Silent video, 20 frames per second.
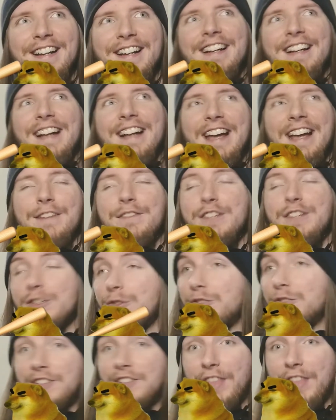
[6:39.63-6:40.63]
and if you
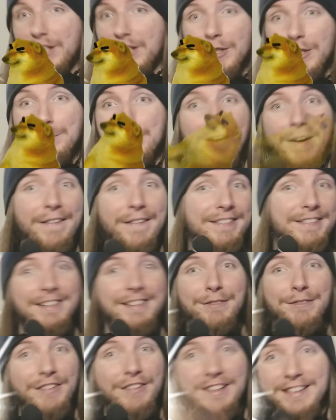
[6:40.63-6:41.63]
use the good brother to
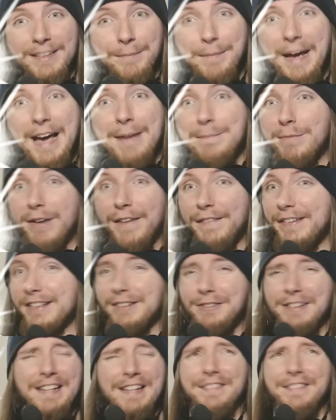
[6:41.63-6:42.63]
defeat the bad brother, you'll
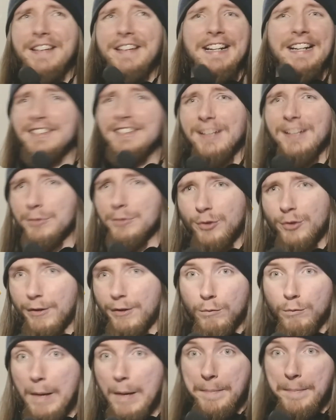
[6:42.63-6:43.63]
get like some sort
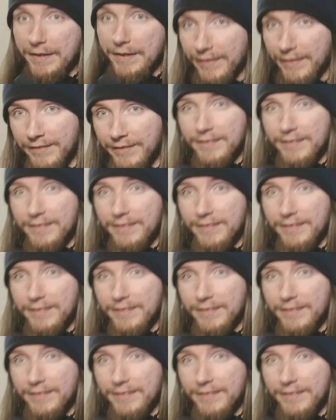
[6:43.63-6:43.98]
of weapon.